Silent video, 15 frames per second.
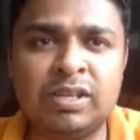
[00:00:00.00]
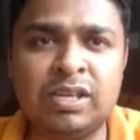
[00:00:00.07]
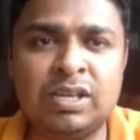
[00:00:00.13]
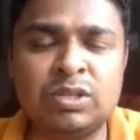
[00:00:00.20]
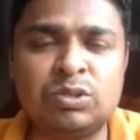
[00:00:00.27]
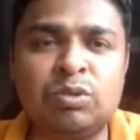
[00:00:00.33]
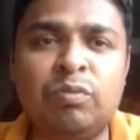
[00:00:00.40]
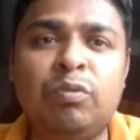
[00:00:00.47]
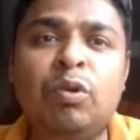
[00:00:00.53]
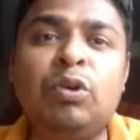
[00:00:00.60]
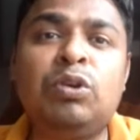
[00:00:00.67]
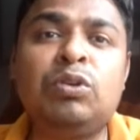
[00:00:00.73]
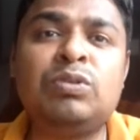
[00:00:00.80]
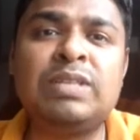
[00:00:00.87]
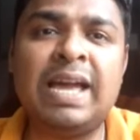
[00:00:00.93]
So
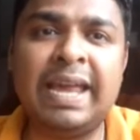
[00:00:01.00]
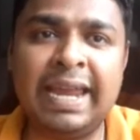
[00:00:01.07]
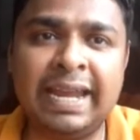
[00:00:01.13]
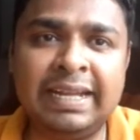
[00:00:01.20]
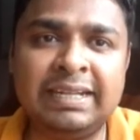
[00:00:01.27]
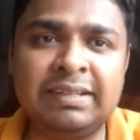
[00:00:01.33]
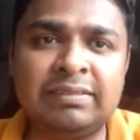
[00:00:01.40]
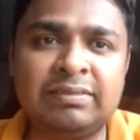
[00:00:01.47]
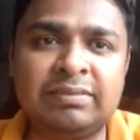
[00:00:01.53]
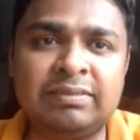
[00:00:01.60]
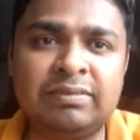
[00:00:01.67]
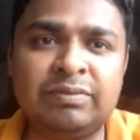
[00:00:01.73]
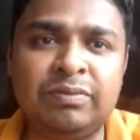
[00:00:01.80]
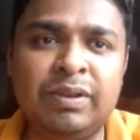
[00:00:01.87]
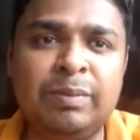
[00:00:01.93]
4 to the 8
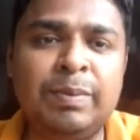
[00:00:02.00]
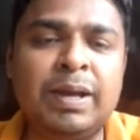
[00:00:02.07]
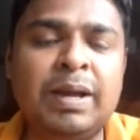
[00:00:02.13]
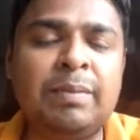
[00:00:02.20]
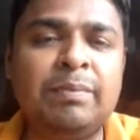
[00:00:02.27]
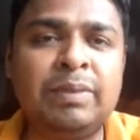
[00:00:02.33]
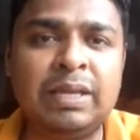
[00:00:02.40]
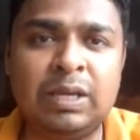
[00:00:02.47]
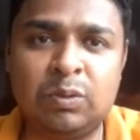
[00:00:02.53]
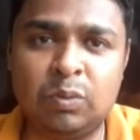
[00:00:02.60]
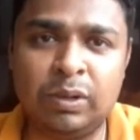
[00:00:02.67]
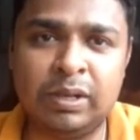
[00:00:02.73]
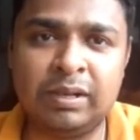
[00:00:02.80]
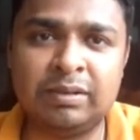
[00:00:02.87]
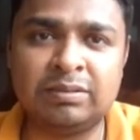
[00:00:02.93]
will become
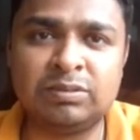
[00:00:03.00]
equal.